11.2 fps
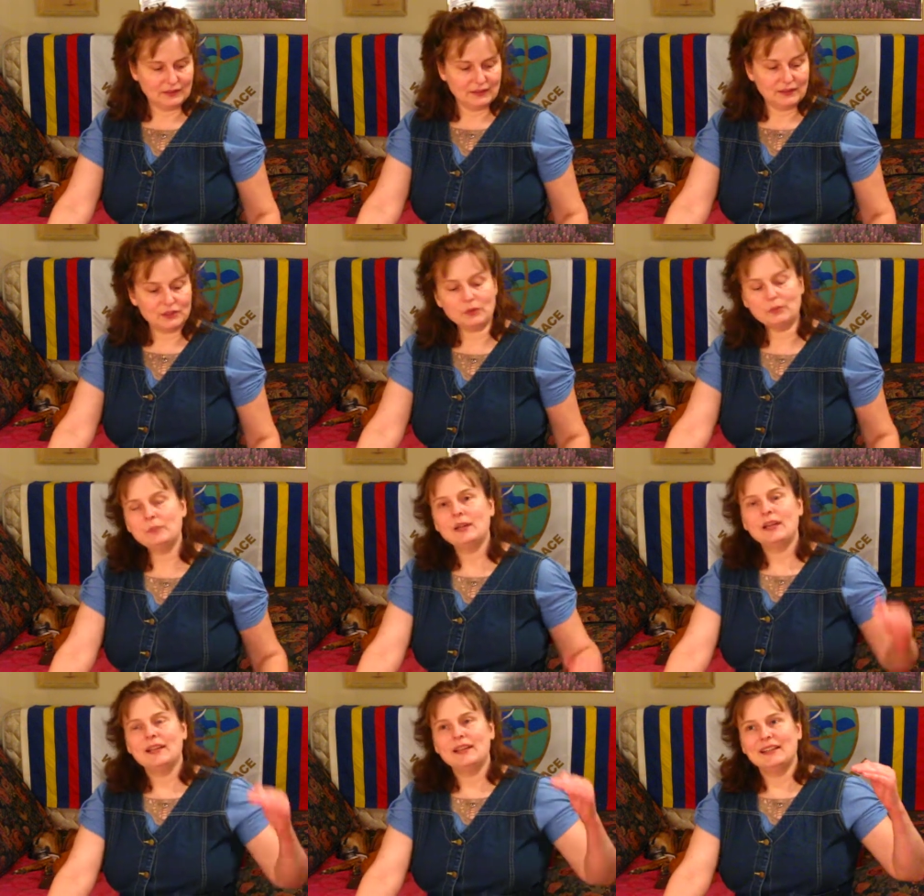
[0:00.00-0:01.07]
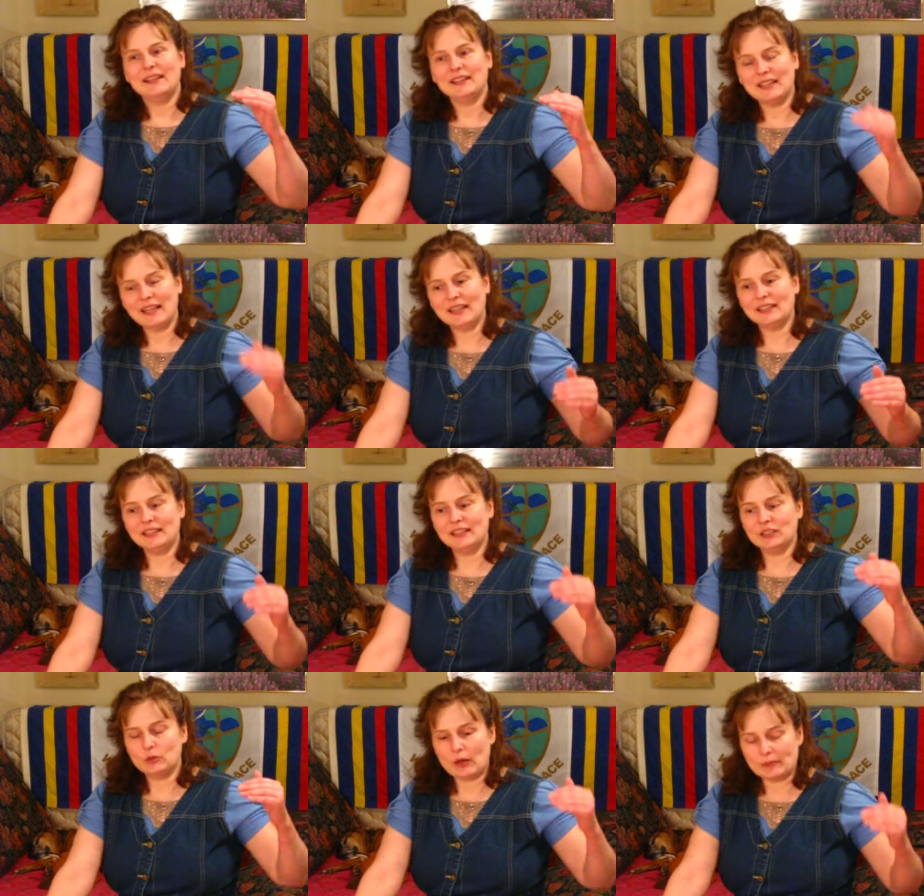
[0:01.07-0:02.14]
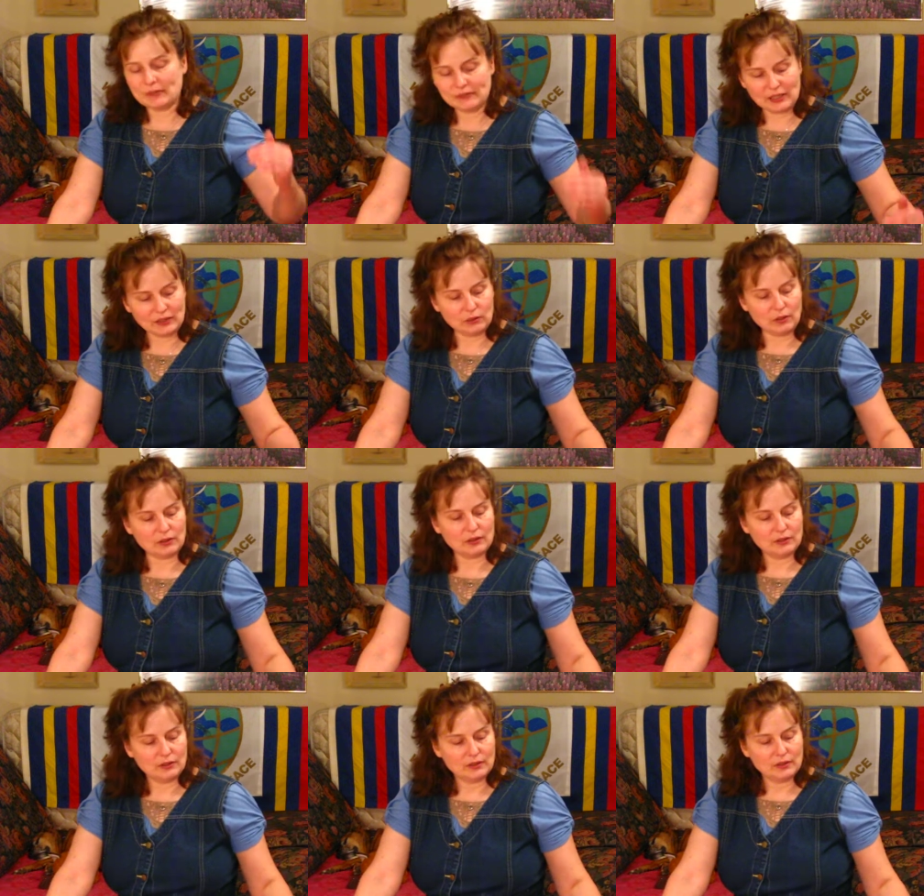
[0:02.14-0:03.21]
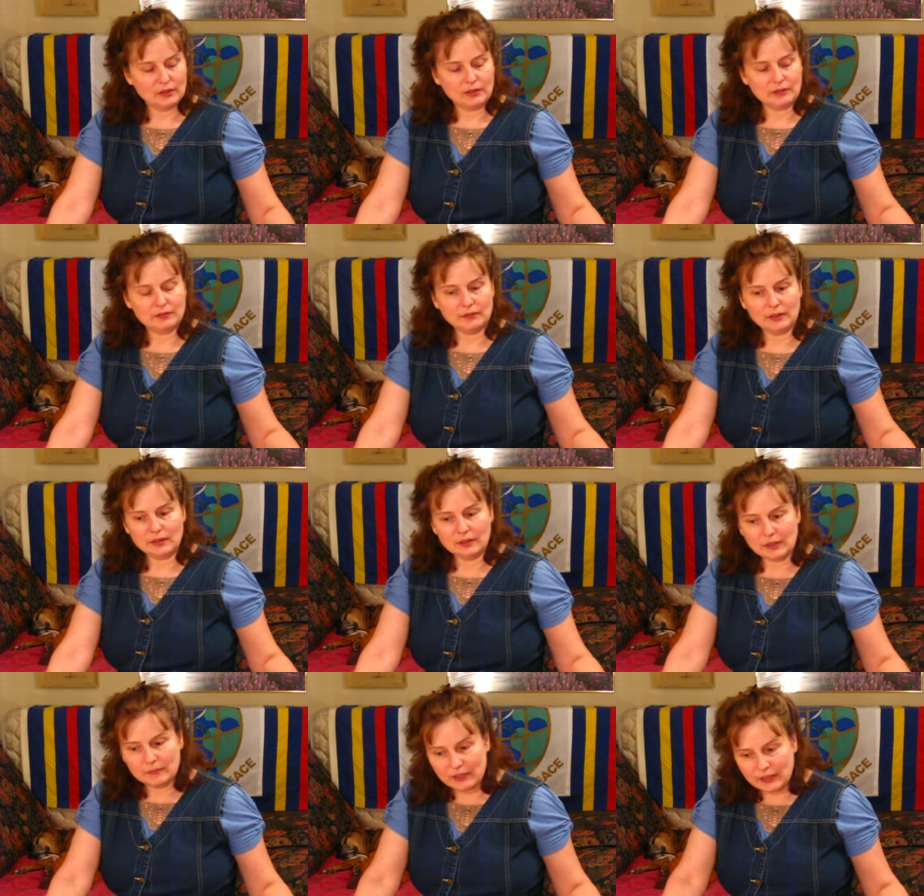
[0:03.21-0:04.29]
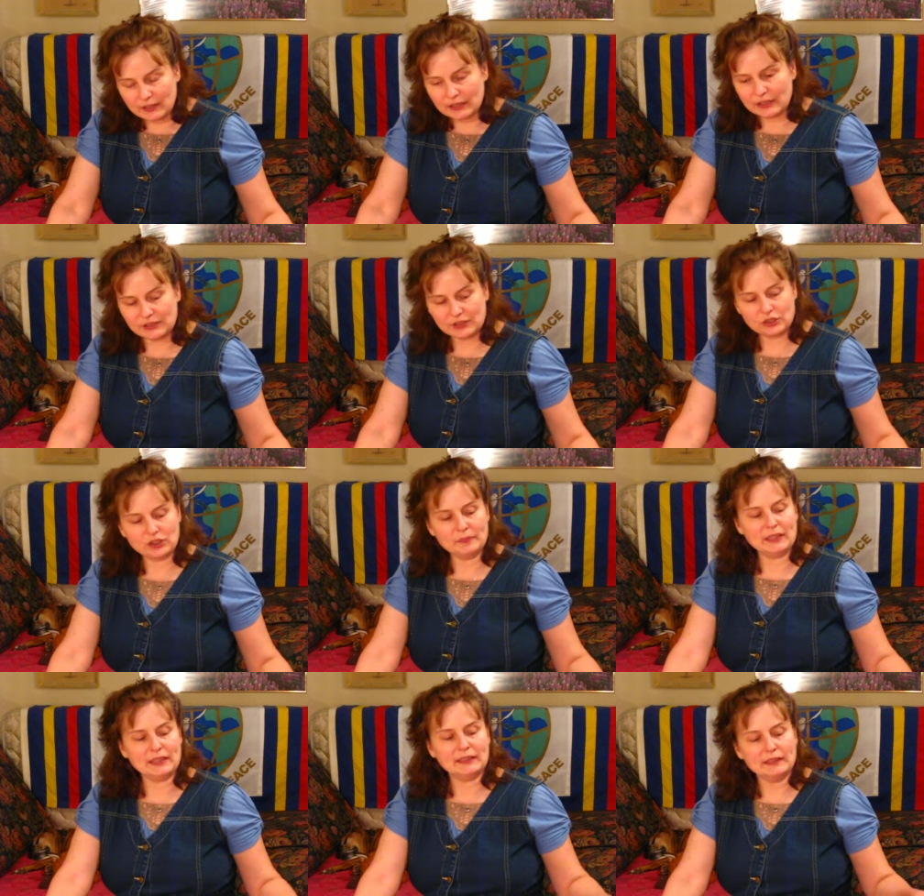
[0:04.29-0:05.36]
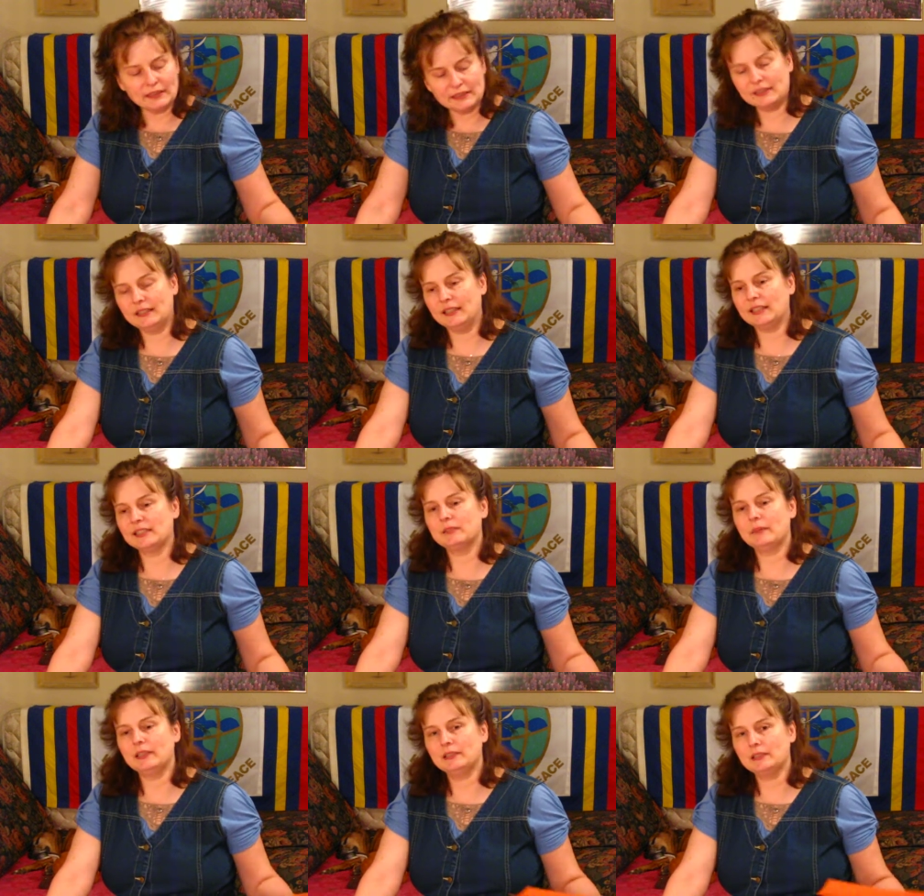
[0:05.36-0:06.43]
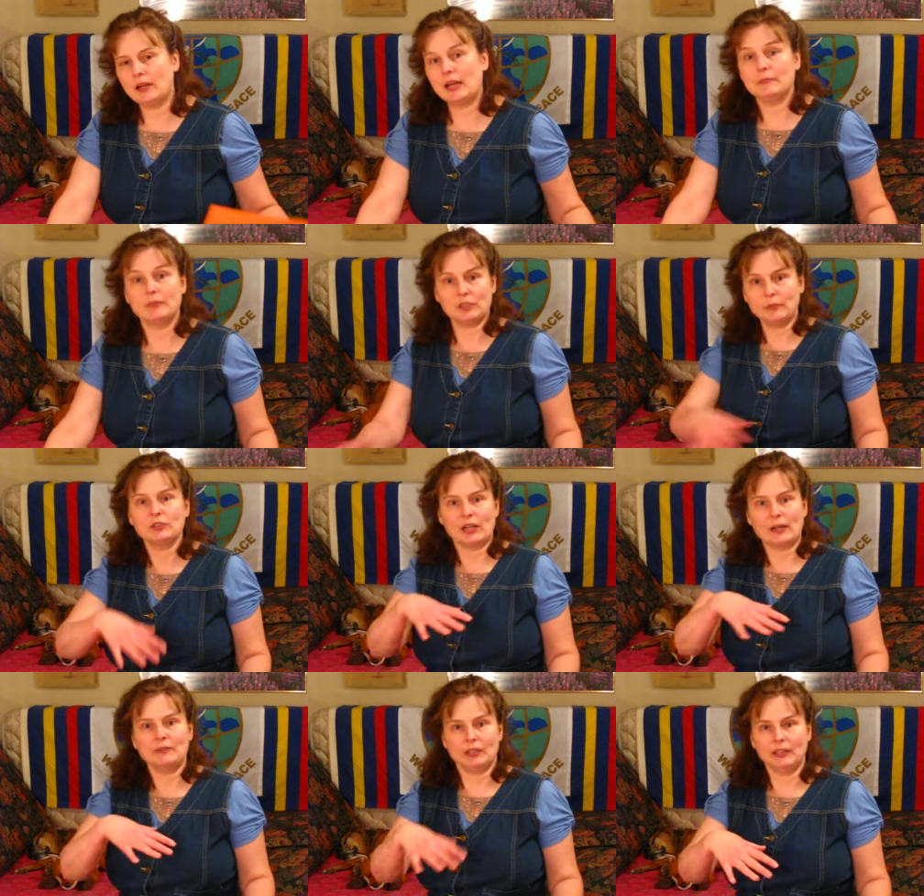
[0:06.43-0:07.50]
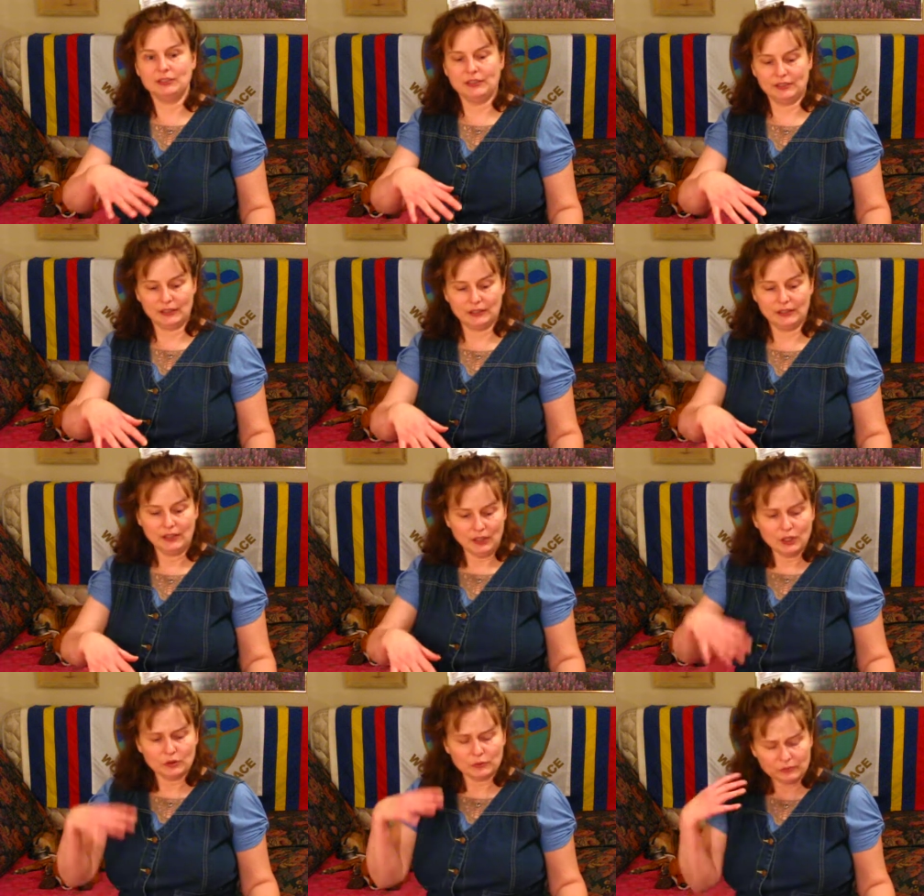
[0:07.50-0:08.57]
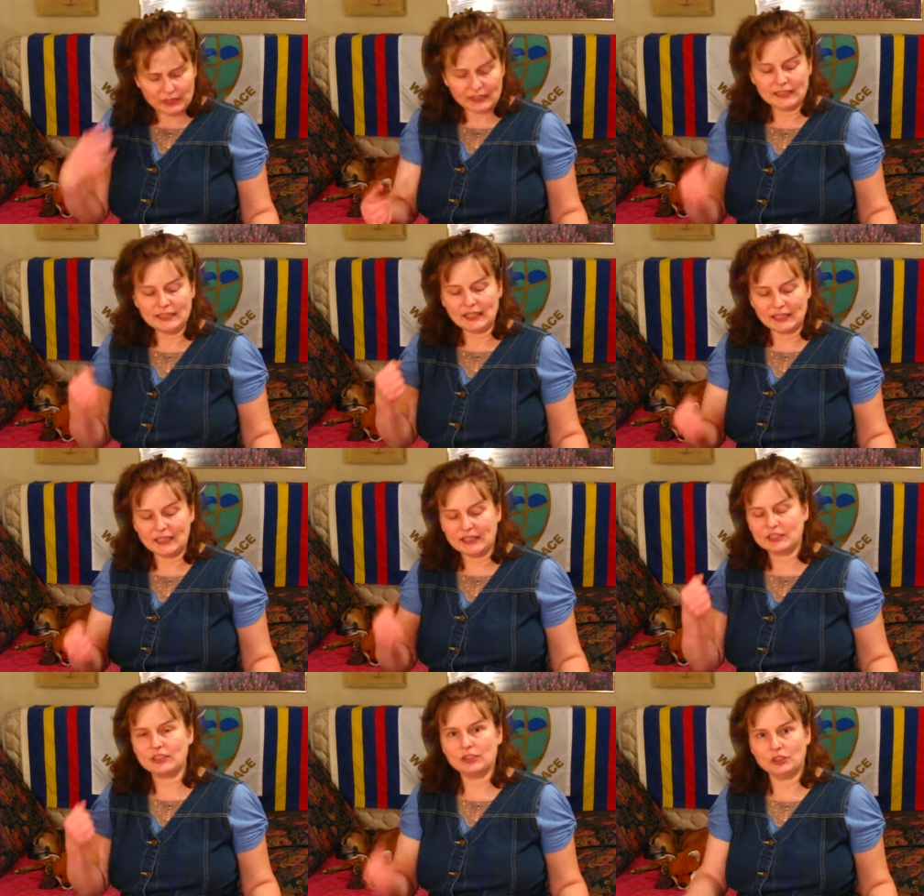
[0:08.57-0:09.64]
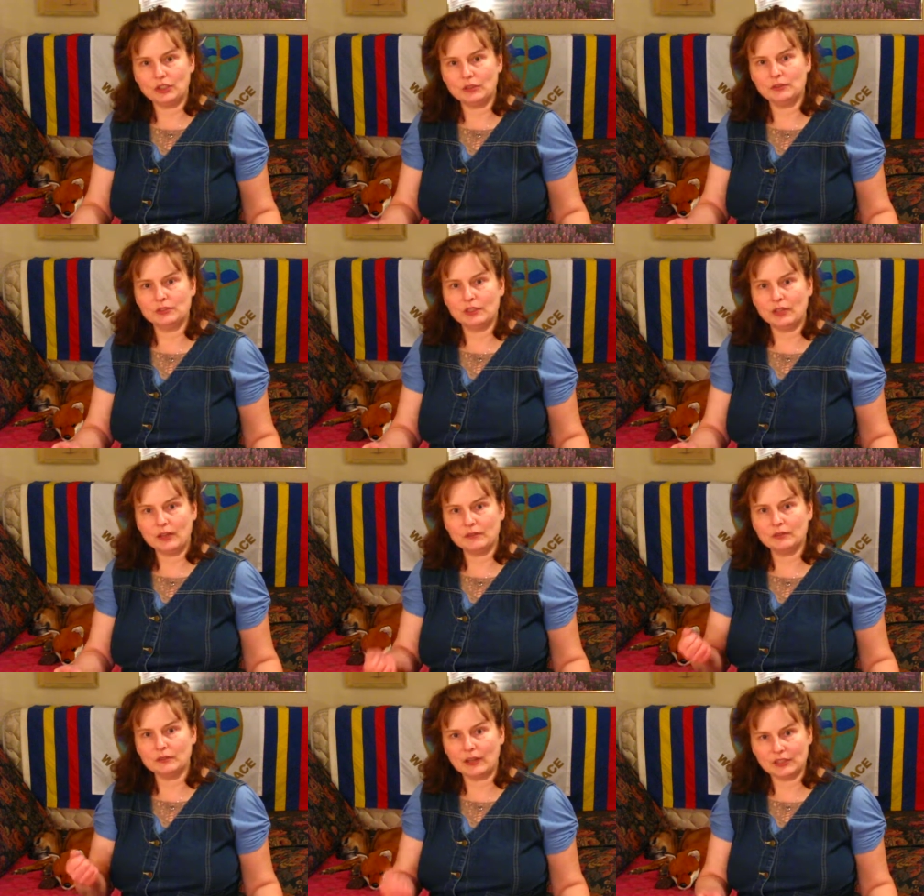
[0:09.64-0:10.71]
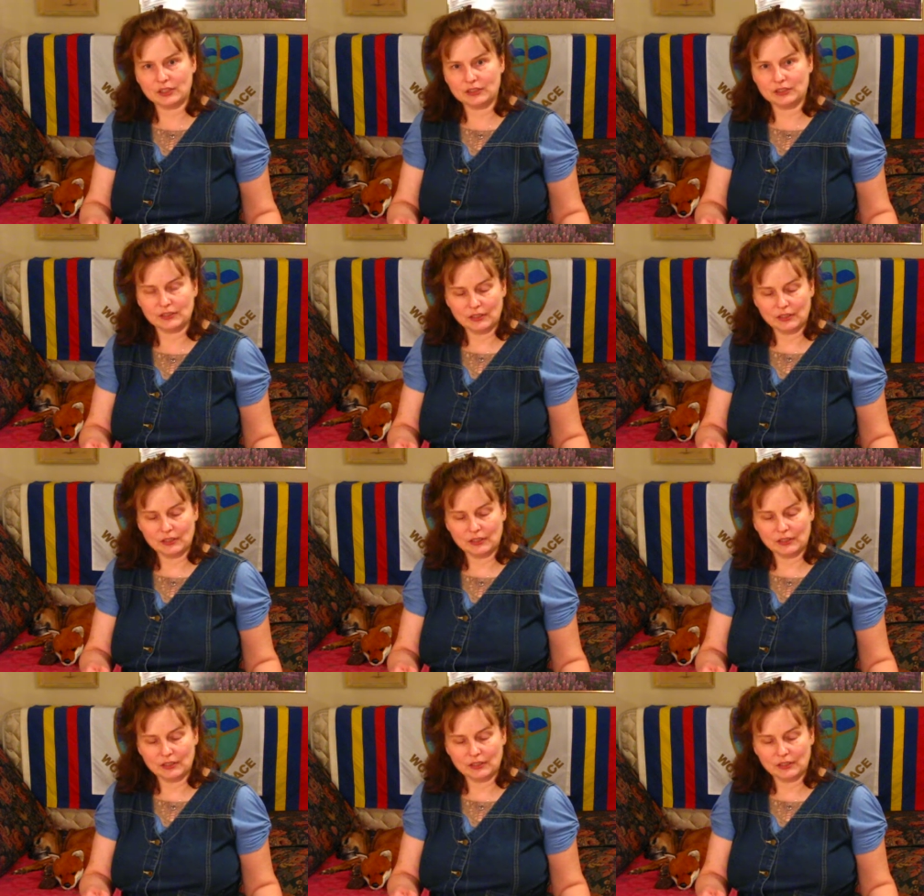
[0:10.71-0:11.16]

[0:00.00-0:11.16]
So, again, in cooperative dialogue, Americans should be listening and spending time, much more time than I just did, really getting into the shoes of the Russians,